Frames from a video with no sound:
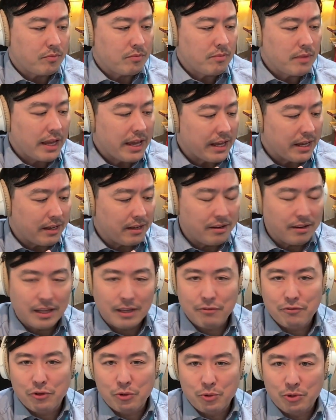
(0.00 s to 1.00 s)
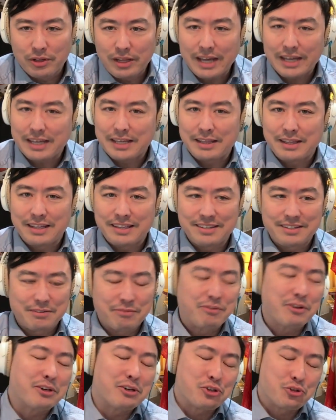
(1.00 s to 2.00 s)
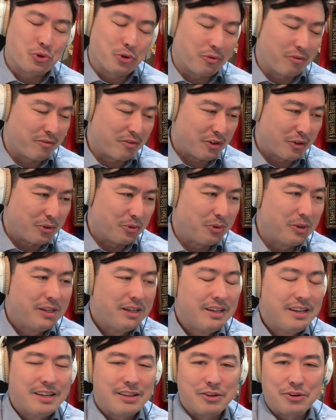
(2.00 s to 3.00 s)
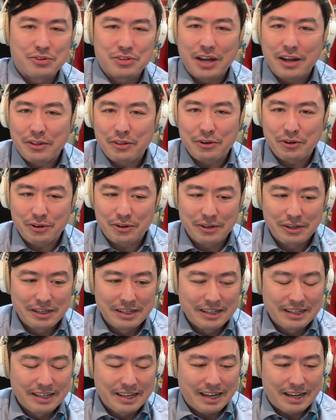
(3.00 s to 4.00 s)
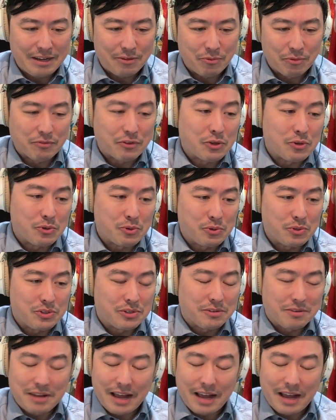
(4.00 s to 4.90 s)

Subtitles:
And if you are liking this very short review, there's other reviews.